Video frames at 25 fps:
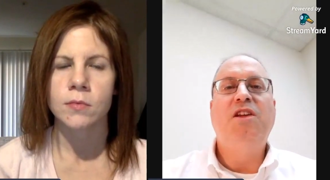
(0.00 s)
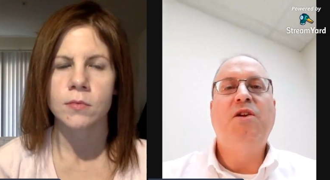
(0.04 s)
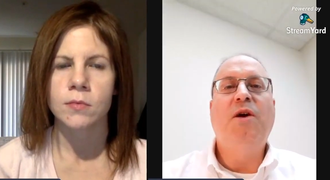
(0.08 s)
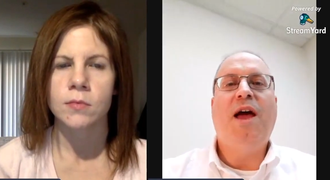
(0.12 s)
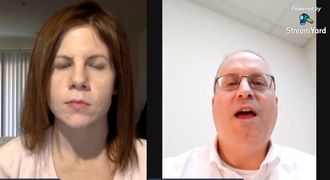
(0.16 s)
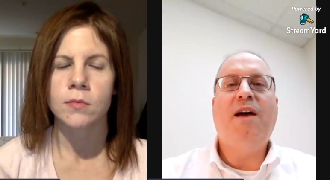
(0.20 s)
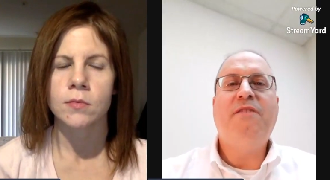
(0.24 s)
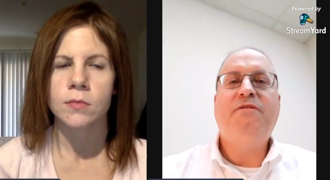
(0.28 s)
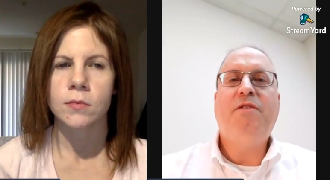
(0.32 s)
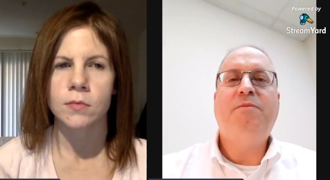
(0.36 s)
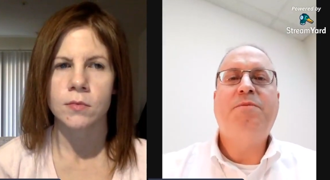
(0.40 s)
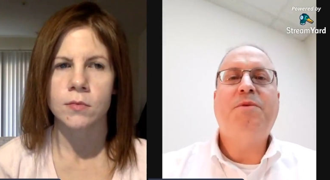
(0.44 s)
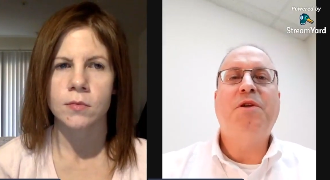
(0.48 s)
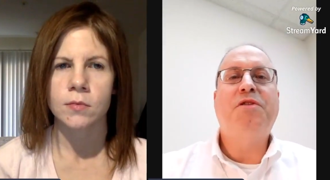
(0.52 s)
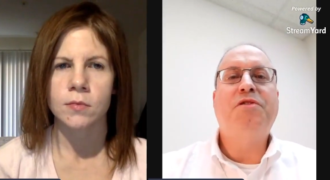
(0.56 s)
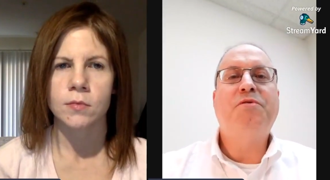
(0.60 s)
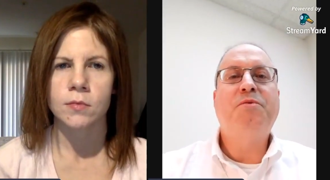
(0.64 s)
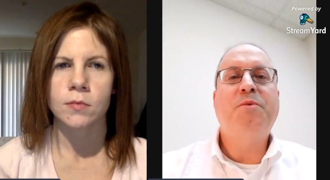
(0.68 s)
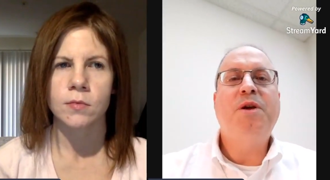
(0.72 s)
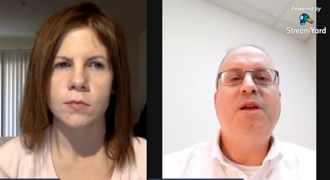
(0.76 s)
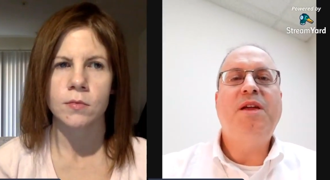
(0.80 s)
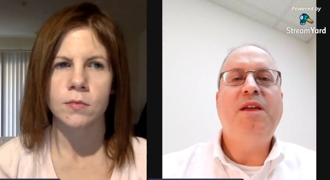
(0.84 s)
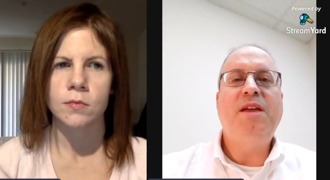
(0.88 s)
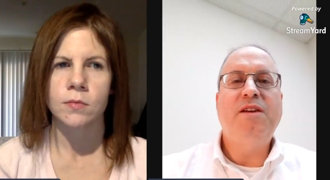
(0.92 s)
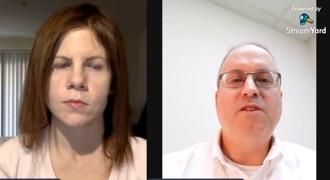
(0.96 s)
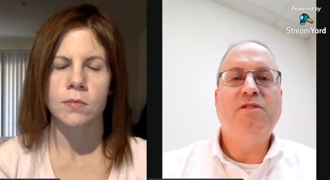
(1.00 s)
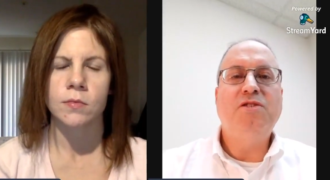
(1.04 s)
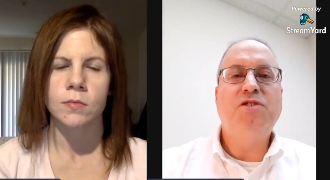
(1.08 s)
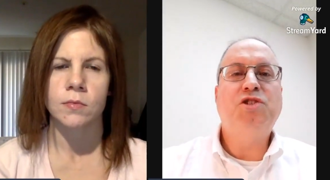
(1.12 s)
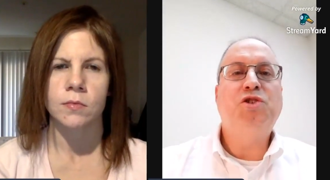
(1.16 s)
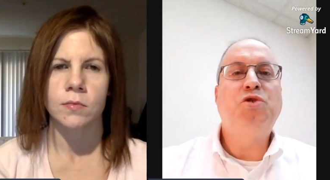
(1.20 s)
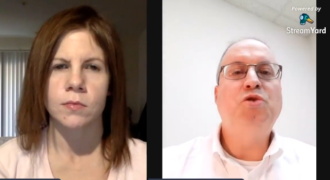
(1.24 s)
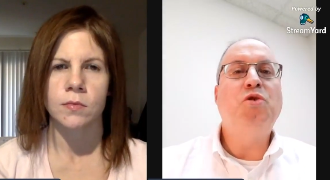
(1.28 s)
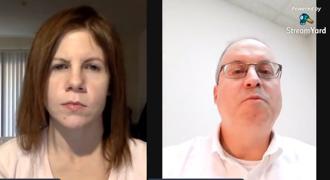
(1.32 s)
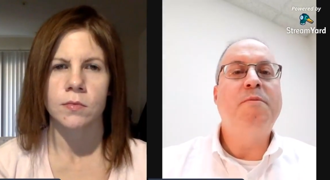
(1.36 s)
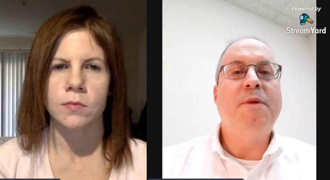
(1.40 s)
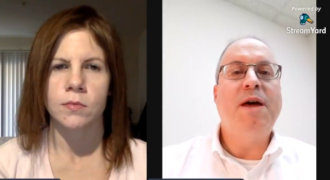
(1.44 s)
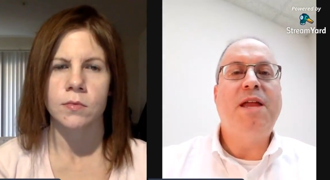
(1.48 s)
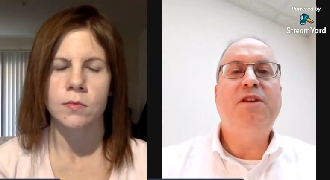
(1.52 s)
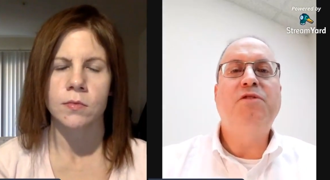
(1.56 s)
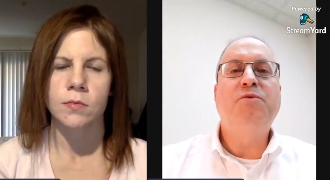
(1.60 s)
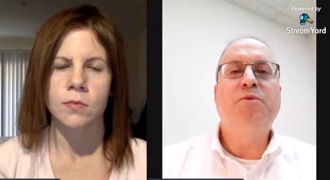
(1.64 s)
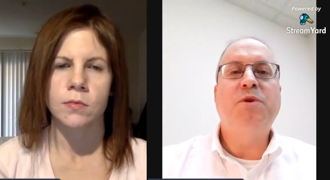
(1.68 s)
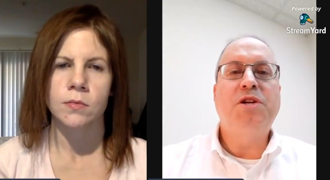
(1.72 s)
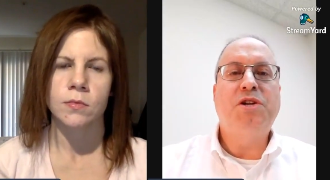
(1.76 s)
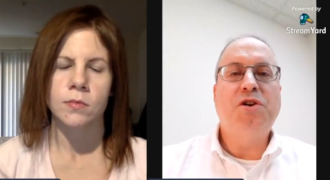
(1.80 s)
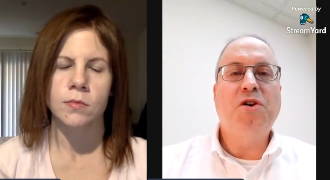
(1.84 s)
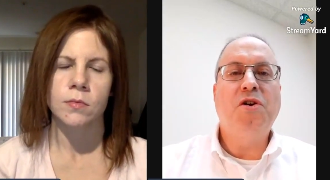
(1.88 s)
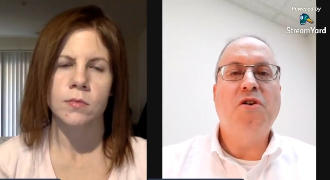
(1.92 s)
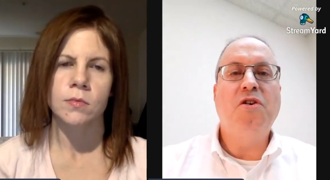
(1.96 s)
Speaker 1: You have up to 3 years to amend a
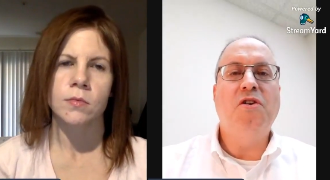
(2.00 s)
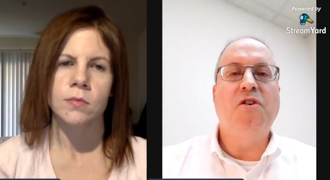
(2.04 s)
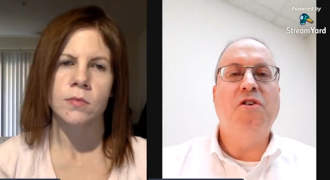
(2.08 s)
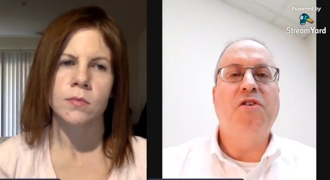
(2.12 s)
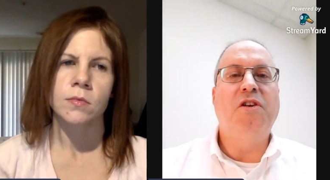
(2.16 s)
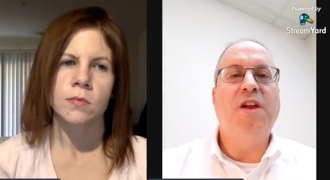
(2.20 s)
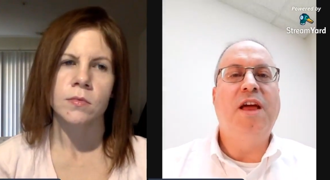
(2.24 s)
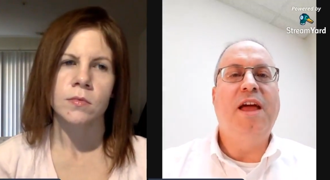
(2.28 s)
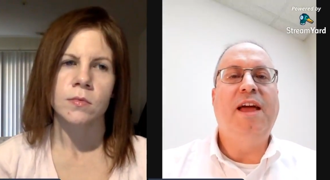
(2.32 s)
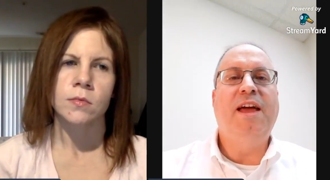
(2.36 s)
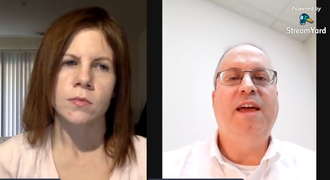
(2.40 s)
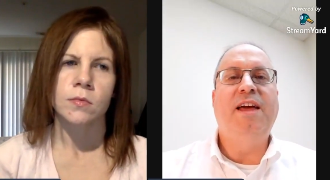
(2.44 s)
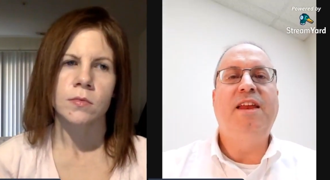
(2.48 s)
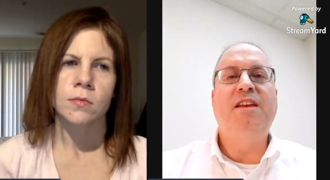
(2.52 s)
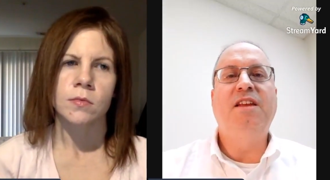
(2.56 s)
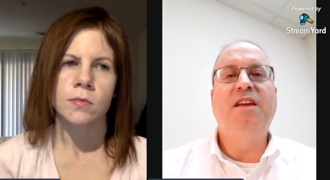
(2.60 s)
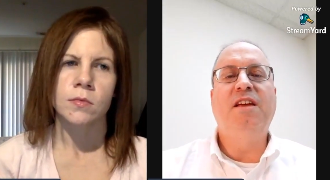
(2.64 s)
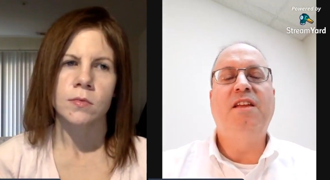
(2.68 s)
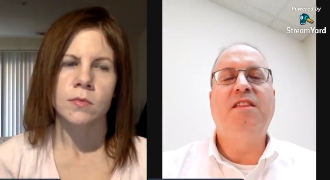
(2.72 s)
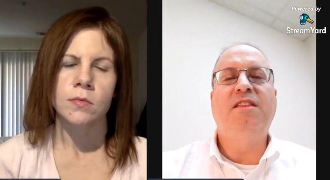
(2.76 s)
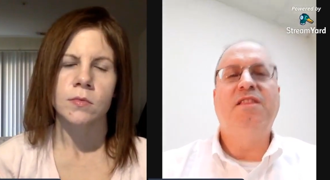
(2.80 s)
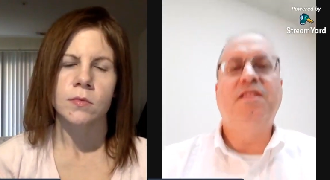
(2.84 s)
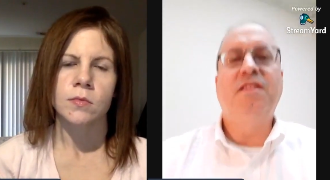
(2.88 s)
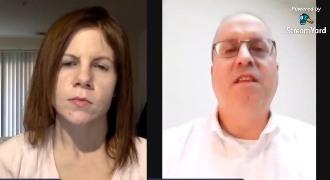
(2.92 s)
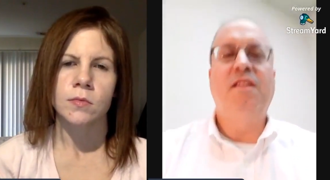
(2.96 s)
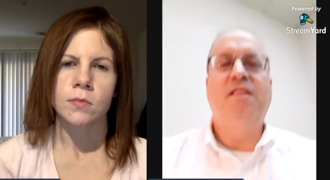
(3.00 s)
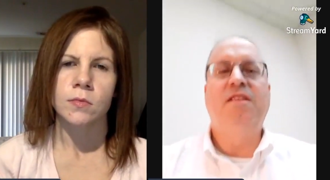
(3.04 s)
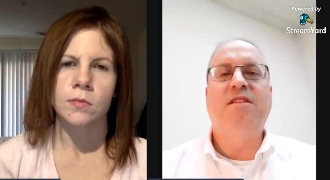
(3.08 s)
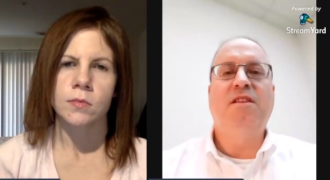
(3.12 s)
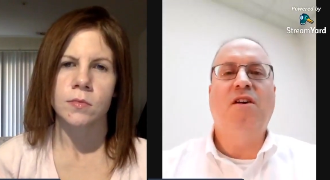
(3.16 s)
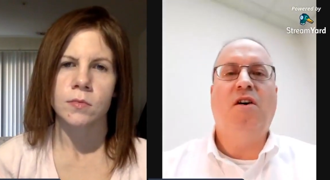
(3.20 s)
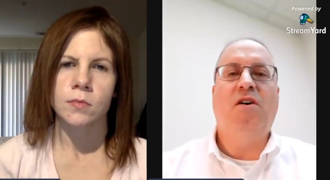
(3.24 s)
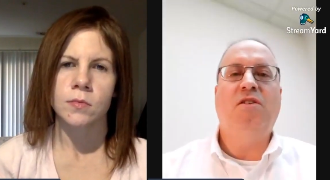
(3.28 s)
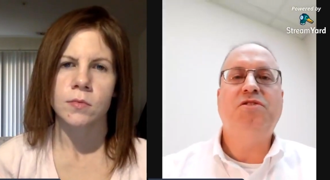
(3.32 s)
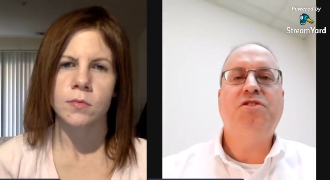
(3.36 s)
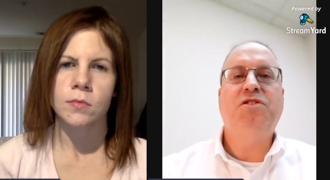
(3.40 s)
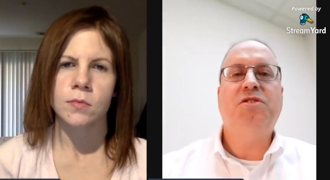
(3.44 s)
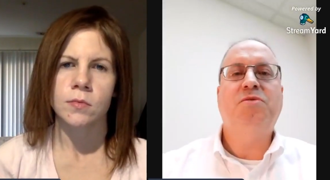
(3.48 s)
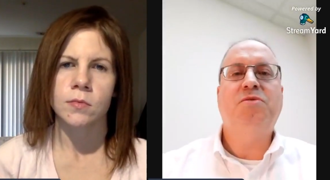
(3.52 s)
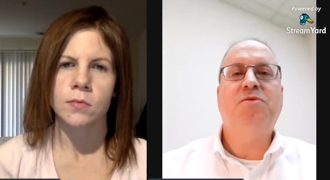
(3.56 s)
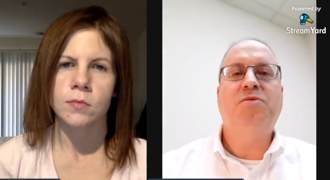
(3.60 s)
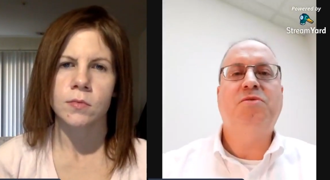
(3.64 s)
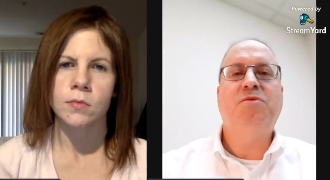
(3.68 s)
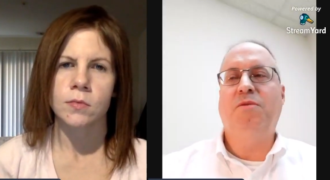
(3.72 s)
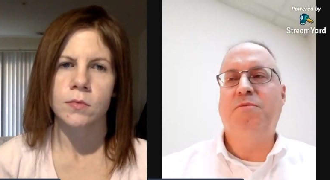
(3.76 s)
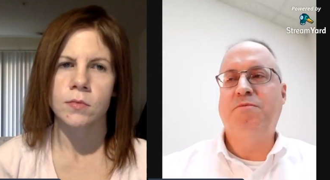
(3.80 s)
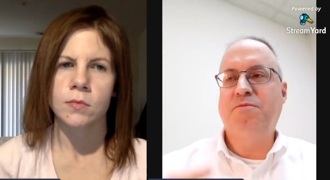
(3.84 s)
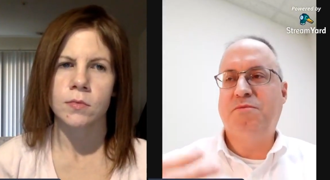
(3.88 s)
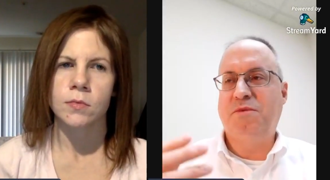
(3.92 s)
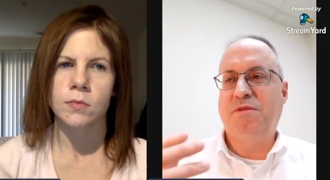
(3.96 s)
return, and also,
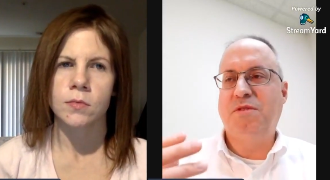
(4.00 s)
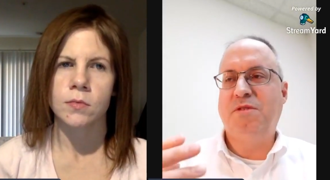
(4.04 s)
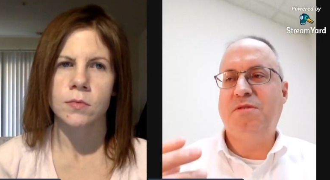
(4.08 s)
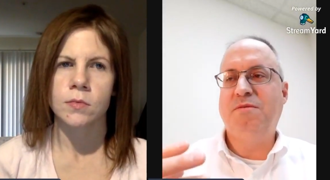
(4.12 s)
well,